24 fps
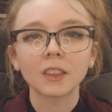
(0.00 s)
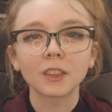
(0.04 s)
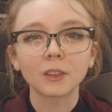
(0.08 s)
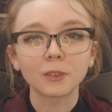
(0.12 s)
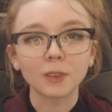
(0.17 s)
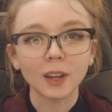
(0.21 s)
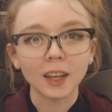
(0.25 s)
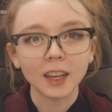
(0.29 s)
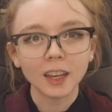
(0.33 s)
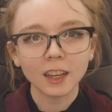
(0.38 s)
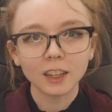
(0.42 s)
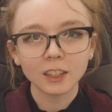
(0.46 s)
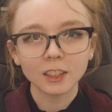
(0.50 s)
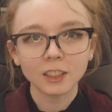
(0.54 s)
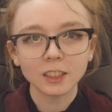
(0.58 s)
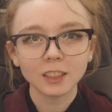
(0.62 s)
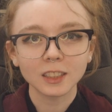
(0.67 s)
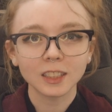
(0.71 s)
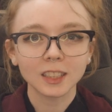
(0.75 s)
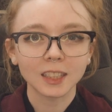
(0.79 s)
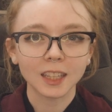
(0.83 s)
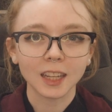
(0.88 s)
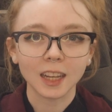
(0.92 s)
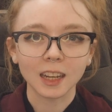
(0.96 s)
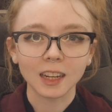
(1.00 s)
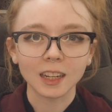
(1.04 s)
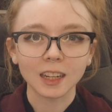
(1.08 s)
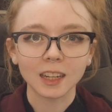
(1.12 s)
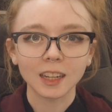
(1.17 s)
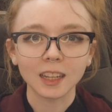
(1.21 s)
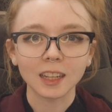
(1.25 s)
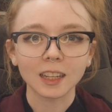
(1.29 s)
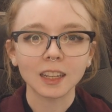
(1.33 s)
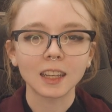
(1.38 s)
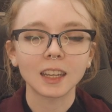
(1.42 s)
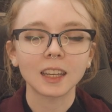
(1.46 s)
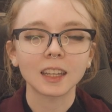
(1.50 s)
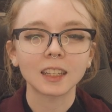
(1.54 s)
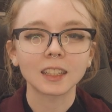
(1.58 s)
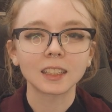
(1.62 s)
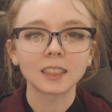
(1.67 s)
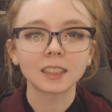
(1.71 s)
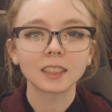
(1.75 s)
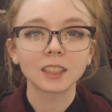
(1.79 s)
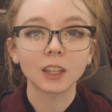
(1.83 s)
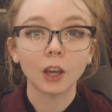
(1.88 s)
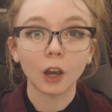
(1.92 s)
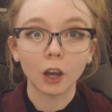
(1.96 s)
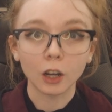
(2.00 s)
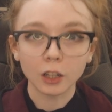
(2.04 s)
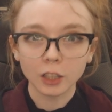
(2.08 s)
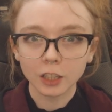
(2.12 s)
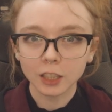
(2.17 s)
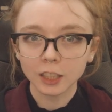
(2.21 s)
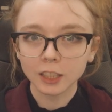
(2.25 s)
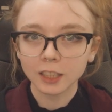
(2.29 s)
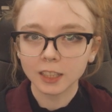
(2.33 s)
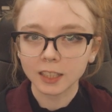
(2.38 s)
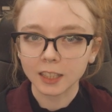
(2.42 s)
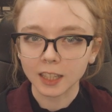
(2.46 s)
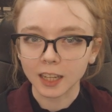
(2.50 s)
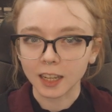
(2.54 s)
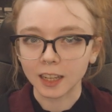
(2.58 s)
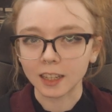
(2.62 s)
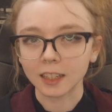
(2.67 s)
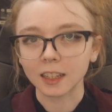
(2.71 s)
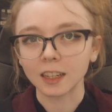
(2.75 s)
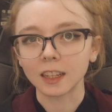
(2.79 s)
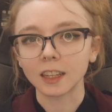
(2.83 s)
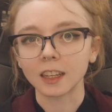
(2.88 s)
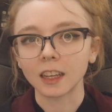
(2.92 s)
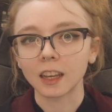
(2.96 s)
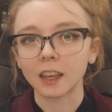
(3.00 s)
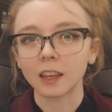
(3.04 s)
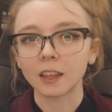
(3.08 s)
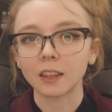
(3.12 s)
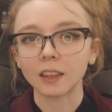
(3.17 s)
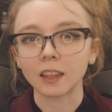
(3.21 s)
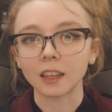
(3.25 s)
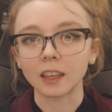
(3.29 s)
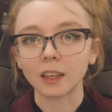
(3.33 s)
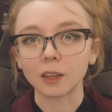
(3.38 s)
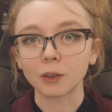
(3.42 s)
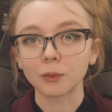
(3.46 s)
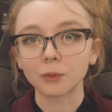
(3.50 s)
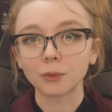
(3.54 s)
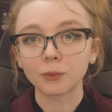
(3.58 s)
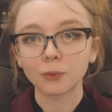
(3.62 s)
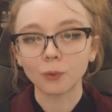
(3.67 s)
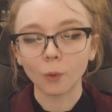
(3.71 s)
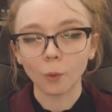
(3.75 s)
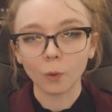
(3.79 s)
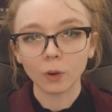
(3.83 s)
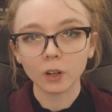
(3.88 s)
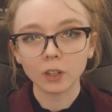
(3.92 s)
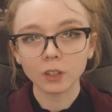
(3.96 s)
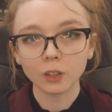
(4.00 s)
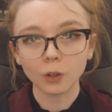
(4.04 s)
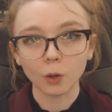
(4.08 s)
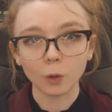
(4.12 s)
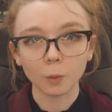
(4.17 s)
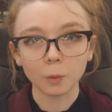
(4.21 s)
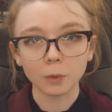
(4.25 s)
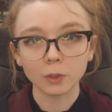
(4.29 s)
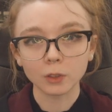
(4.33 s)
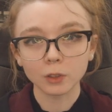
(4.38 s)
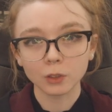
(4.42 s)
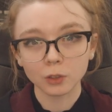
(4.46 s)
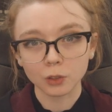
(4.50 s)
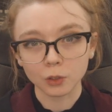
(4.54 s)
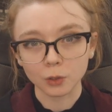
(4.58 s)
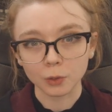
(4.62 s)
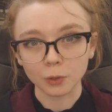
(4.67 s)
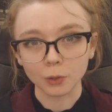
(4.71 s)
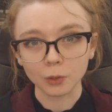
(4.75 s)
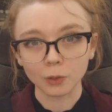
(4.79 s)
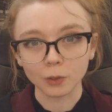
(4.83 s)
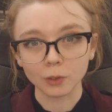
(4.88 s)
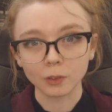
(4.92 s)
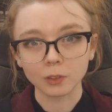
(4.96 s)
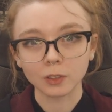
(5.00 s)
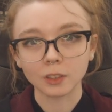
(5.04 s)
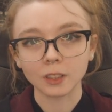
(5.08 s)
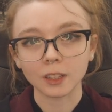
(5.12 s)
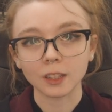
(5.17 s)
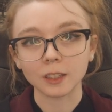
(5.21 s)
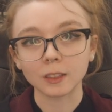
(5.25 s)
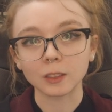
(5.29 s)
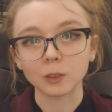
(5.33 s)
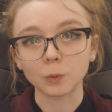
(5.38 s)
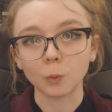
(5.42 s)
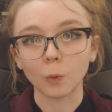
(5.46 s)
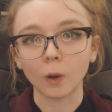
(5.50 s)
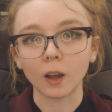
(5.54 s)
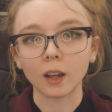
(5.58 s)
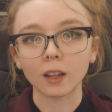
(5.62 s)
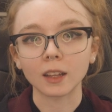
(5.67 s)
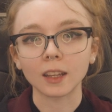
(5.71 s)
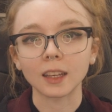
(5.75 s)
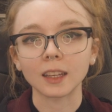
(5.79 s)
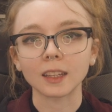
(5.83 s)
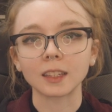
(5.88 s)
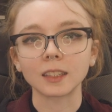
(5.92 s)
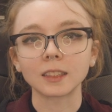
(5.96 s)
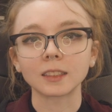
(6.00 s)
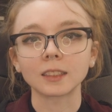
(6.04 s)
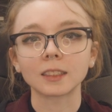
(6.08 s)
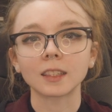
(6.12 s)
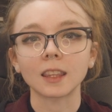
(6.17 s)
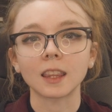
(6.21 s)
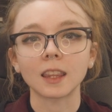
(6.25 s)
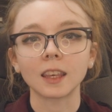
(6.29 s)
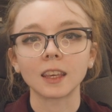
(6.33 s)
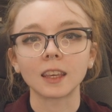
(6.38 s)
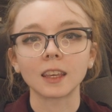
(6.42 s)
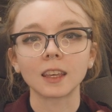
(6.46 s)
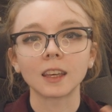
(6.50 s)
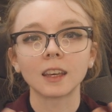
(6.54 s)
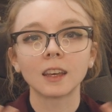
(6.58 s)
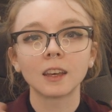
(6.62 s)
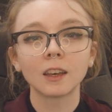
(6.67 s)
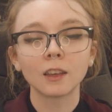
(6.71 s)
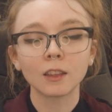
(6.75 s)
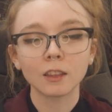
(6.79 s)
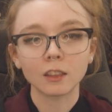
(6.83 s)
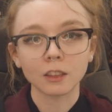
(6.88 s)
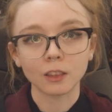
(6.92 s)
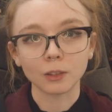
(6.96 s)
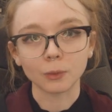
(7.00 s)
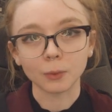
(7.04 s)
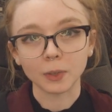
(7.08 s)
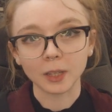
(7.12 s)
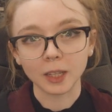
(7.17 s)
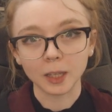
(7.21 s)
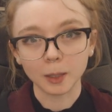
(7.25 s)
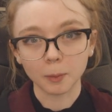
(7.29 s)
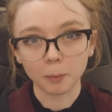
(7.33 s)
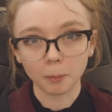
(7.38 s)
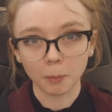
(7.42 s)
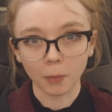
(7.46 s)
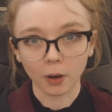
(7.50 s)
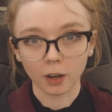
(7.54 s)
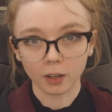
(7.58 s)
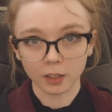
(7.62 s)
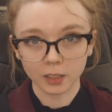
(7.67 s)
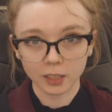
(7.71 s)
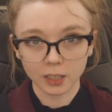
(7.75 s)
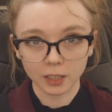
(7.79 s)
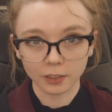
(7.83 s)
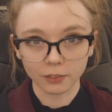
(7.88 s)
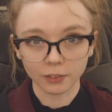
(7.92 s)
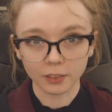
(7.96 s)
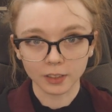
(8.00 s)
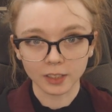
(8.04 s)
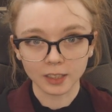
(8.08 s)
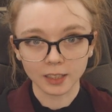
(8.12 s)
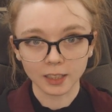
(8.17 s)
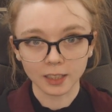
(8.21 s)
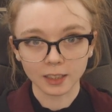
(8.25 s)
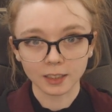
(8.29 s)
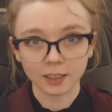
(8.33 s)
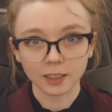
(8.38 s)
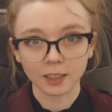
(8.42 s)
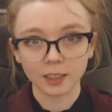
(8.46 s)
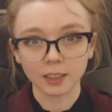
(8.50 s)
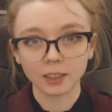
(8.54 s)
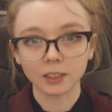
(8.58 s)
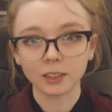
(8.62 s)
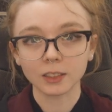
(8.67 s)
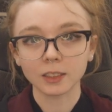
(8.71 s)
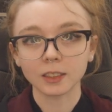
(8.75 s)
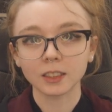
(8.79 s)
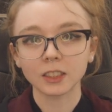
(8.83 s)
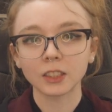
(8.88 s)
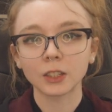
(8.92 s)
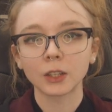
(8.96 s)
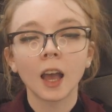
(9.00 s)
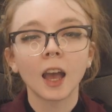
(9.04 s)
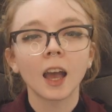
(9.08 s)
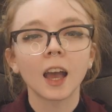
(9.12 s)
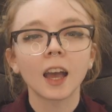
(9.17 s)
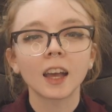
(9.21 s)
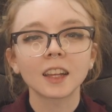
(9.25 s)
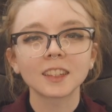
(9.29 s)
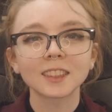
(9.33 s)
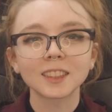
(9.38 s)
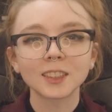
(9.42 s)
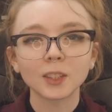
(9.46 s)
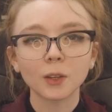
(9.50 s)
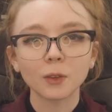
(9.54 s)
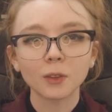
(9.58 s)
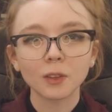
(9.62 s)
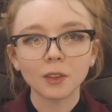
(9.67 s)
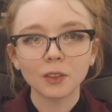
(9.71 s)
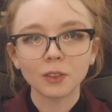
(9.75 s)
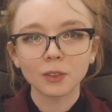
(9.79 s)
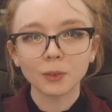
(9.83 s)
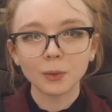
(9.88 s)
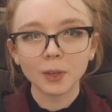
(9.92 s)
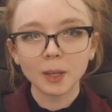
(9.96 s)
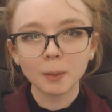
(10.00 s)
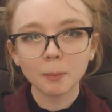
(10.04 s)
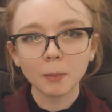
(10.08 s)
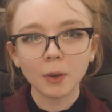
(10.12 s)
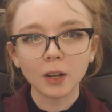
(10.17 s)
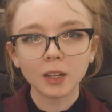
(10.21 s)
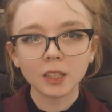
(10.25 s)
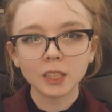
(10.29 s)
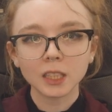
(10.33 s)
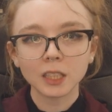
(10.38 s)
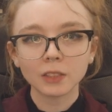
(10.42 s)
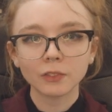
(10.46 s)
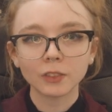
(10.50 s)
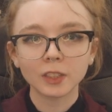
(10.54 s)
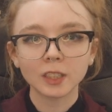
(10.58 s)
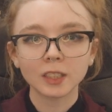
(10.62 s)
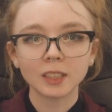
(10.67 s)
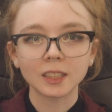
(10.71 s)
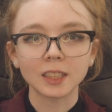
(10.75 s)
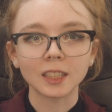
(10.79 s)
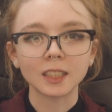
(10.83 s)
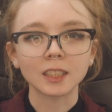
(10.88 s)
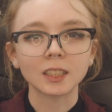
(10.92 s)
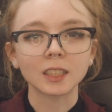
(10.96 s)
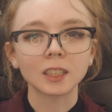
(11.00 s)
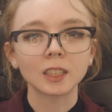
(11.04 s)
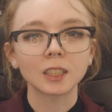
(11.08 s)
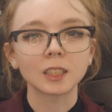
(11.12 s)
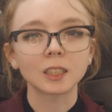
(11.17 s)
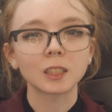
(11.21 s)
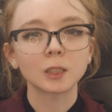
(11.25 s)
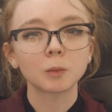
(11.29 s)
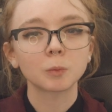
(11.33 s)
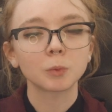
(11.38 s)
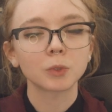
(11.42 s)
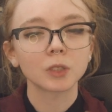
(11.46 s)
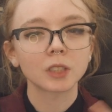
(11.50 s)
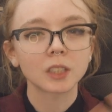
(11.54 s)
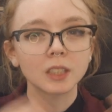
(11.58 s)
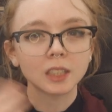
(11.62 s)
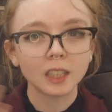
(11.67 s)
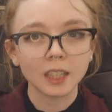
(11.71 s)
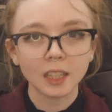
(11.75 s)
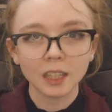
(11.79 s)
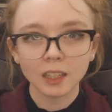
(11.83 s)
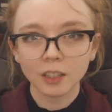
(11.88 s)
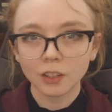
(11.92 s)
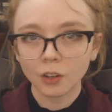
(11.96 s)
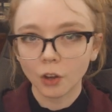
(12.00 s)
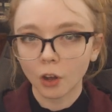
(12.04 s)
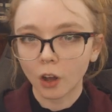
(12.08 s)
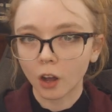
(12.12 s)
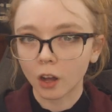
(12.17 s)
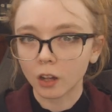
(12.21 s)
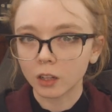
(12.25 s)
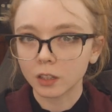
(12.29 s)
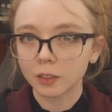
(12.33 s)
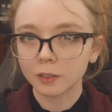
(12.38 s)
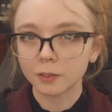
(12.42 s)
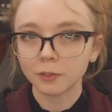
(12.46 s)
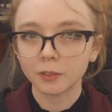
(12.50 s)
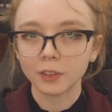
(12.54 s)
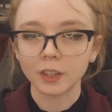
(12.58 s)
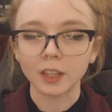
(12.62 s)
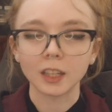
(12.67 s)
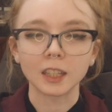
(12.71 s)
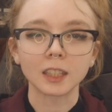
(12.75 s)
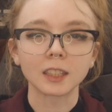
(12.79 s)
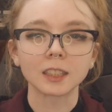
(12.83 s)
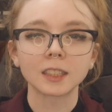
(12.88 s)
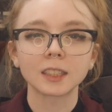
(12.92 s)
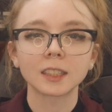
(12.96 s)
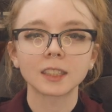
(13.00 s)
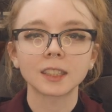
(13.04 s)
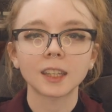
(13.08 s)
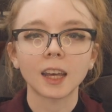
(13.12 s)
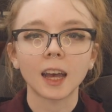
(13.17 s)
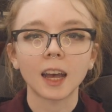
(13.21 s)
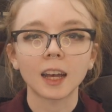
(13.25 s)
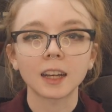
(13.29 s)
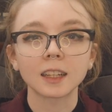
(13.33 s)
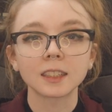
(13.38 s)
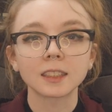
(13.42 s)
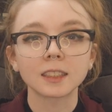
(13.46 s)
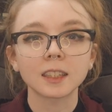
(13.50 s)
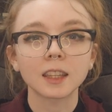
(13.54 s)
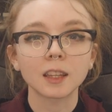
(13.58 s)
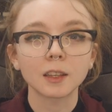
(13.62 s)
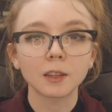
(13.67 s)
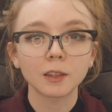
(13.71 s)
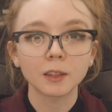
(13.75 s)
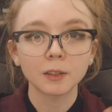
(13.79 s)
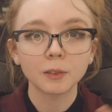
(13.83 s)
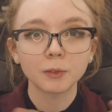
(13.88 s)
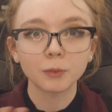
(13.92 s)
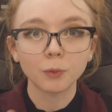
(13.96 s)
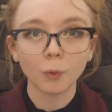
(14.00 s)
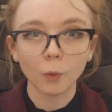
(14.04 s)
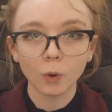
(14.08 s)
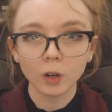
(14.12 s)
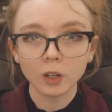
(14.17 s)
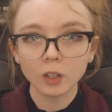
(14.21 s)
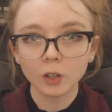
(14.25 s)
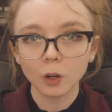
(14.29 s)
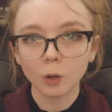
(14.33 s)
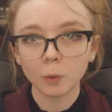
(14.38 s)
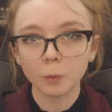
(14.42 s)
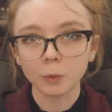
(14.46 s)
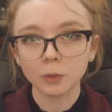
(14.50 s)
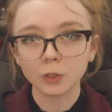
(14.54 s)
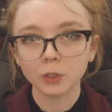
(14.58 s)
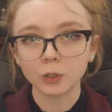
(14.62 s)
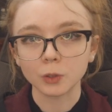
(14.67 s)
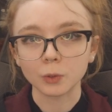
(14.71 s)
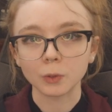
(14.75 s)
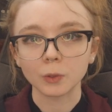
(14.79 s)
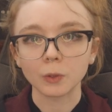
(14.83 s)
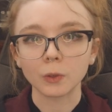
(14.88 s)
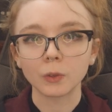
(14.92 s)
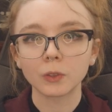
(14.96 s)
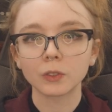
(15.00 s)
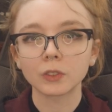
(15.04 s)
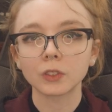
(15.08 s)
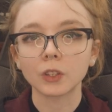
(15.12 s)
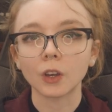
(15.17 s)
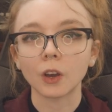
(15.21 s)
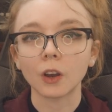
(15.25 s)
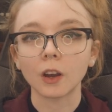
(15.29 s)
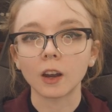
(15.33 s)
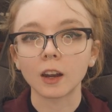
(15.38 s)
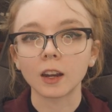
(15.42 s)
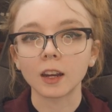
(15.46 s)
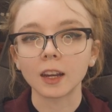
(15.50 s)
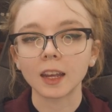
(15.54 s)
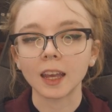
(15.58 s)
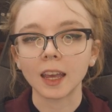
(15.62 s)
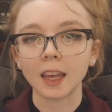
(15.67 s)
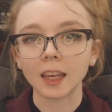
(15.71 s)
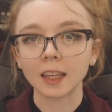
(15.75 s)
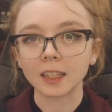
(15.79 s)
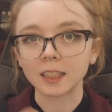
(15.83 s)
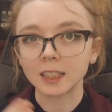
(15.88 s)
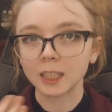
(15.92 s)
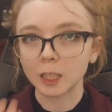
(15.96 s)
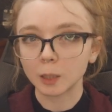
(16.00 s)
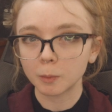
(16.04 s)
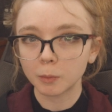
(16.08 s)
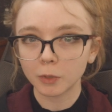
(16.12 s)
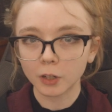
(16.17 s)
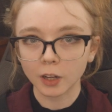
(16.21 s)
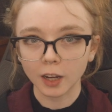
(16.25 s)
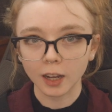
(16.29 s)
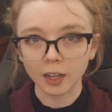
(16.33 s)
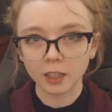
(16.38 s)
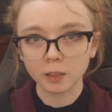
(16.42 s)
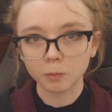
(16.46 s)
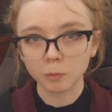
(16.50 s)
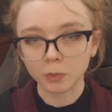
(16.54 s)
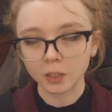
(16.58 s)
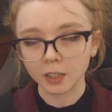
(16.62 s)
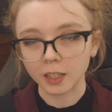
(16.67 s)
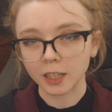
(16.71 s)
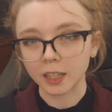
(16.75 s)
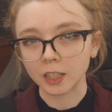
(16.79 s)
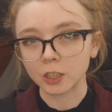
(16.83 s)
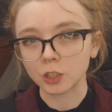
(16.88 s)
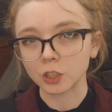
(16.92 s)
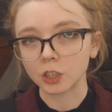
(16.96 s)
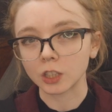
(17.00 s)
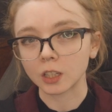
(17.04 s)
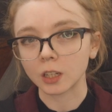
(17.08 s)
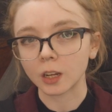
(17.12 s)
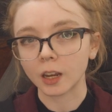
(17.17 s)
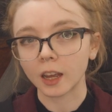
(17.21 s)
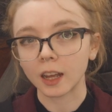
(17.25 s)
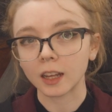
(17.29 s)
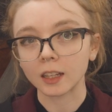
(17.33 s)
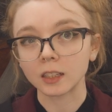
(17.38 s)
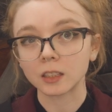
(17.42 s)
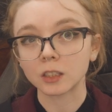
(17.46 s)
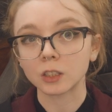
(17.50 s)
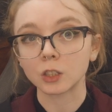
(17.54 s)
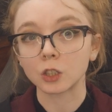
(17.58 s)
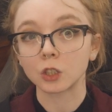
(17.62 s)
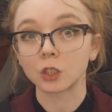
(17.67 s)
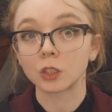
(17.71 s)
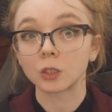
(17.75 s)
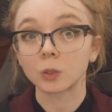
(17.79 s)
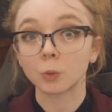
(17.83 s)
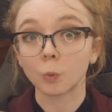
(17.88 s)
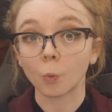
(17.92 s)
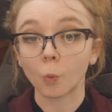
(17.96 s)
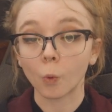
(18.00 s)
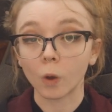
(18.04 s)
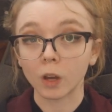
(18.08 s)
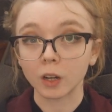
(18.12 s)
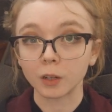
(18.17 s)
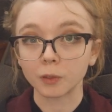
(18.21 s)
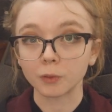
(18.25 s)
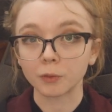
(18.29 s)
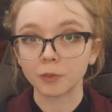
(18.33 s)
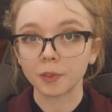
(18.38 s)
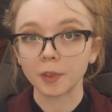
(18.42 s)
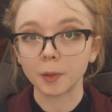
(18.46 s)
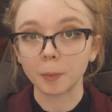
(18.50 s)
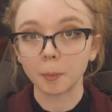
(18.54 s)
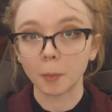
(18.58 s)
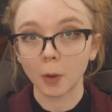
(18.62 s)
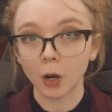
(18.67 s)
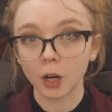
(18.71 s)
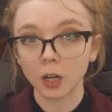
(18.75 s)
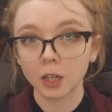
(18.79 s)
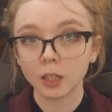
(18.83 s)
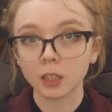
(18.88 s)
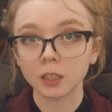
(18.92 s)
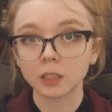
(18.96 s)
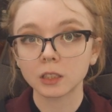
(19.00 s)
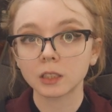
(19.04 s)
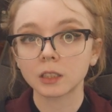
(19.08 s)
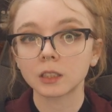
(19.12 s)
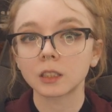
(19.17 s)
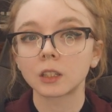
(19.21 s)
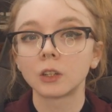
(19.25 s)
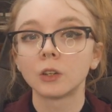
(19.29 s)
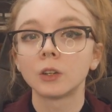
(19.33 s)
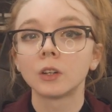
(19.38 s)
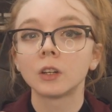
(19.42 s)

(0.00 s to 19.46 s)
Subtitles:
the right understanding is understanding the Four Noble Truths as well as the three marks of existence. And so the three marks of existence precede all of this, as the Four Noble Truths are a deeper explanation as to just one of the marks,